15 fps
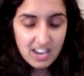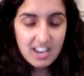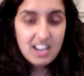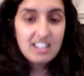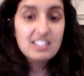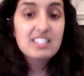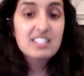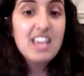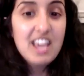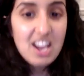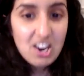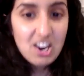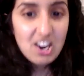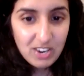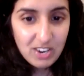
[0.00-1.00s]
and
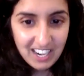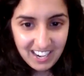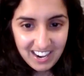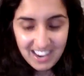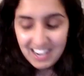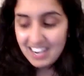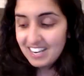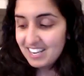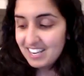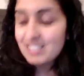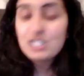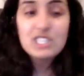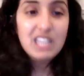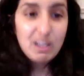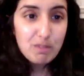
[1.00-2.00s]
scary it
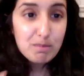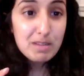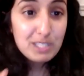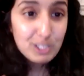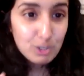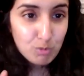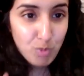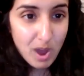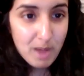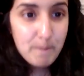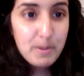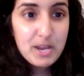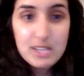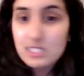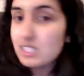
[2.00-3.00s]
is to even message one
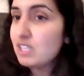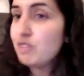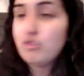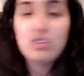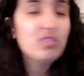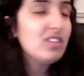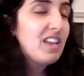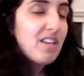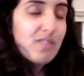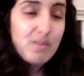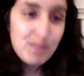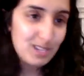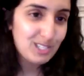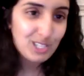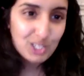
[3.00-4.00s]
person if you've never
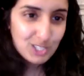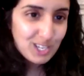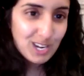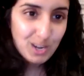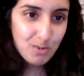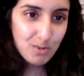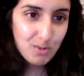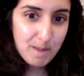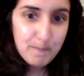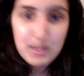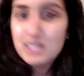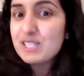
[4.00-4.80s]
messaged anyone, because